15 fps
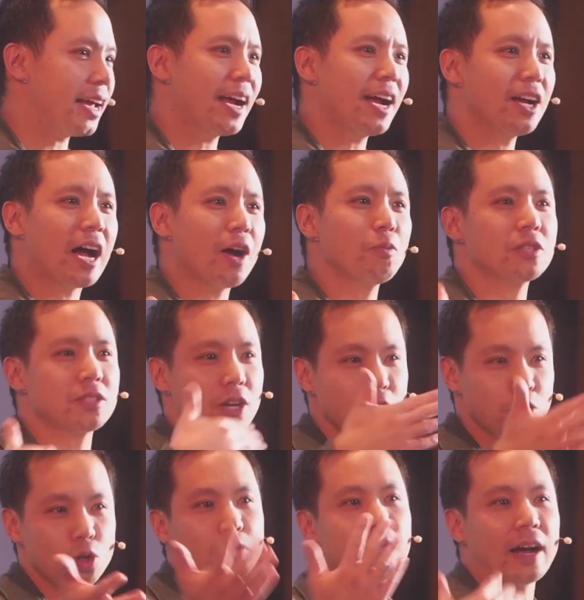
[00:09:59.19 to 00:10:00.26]
And I, I would tell
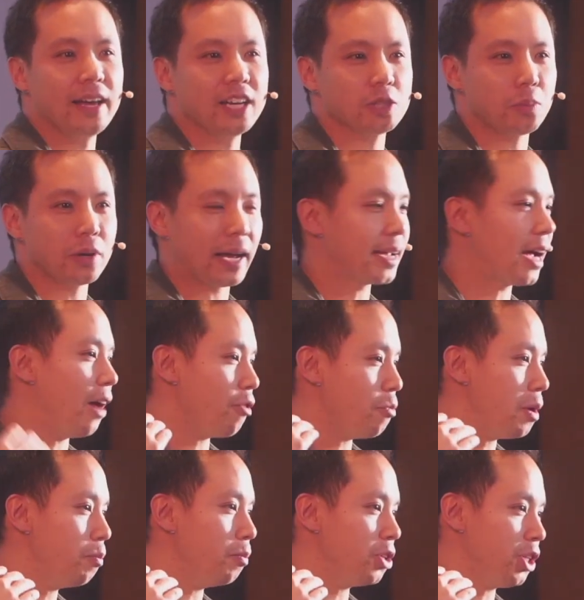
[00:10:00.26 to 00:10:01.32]
you who that is, but I can't
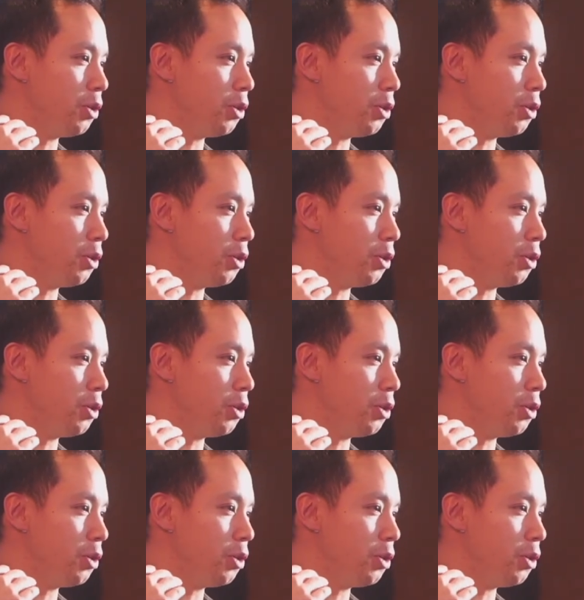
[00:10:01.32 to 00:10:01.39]
remember.